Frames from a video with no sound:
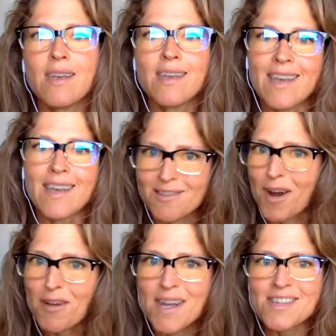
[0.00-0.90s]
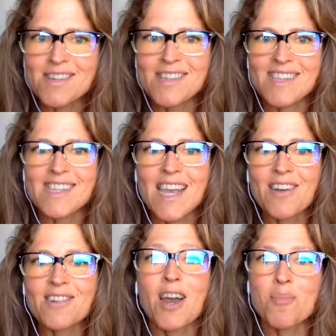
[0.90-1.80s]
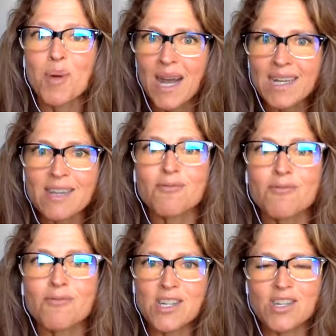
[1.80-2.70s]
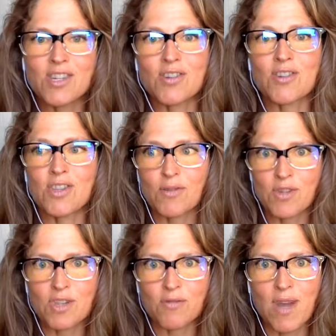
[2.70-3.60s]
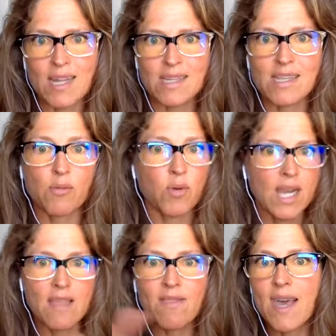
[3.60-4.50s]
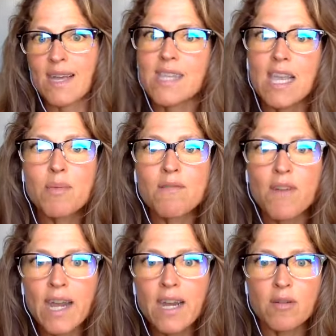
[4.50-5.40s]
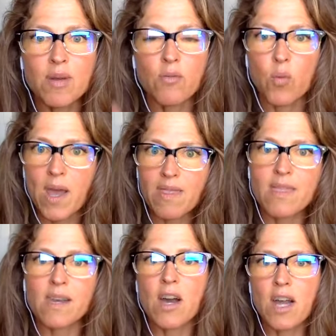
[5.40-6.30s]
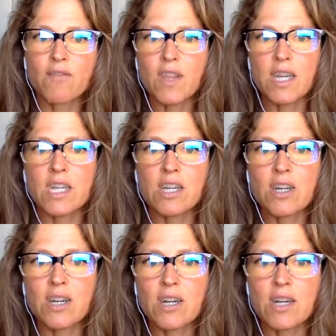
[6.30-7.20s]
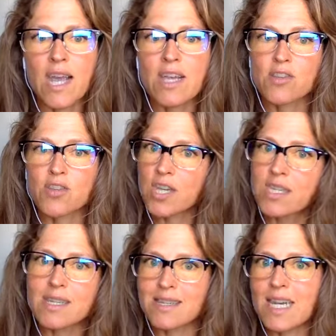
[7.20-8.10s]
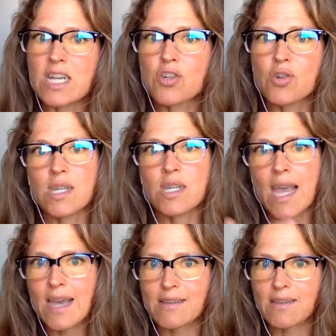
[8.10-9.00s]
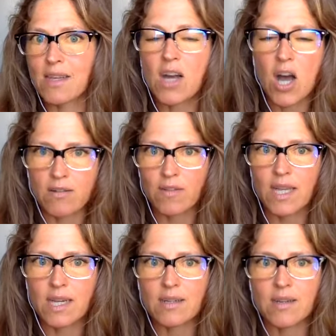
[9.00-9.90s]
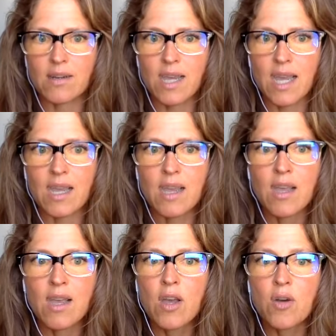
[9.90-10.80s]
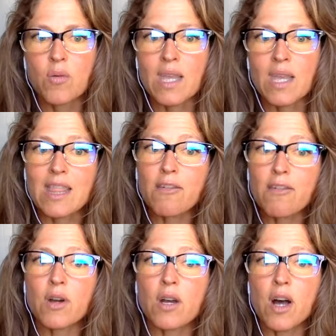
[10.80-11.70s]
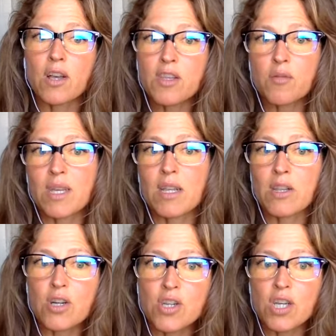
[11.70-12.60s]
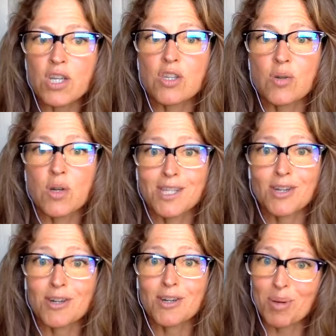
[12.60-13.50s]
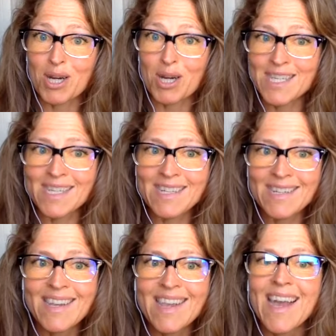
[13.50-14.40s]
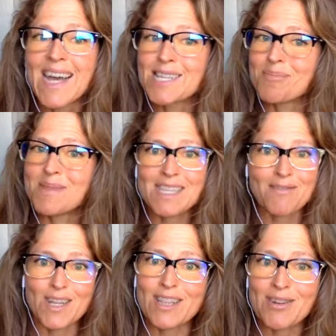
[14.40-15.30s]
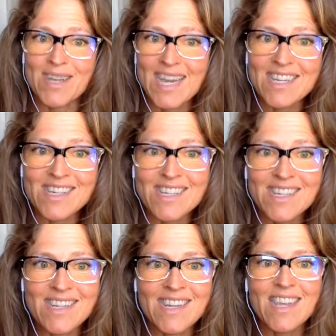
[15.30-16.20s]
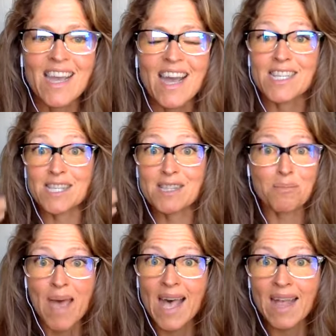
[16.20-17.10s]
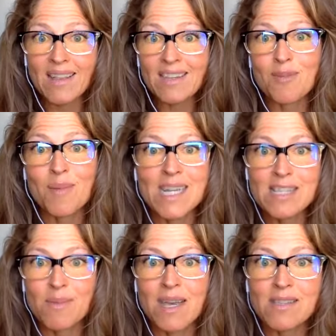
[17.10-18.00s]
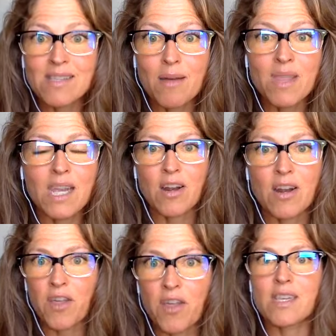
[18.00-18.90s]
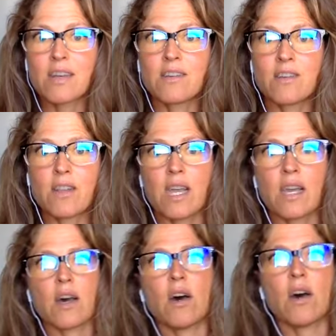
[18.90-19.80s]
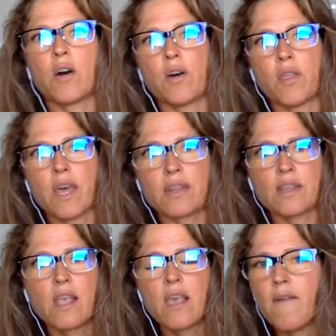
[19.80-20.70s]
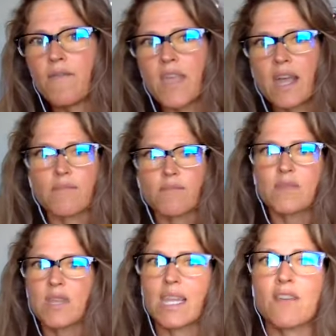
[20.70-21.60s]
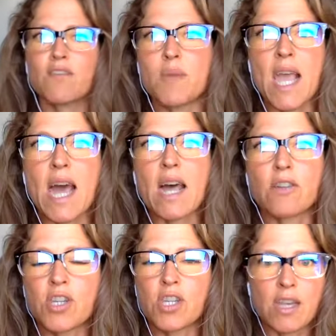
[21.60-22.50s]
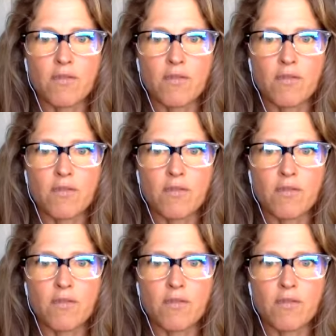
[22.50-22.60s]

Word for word: As far-fetched as this sounds, our body registers those threats that were in that same environment when the conflict occurred as just as dangerous as the conflict okay? We can therefore also be allergic to a certain person, a specific location, a smell. You might smell something and all of a sudden you're like, oh, that, that, that gives me allergies.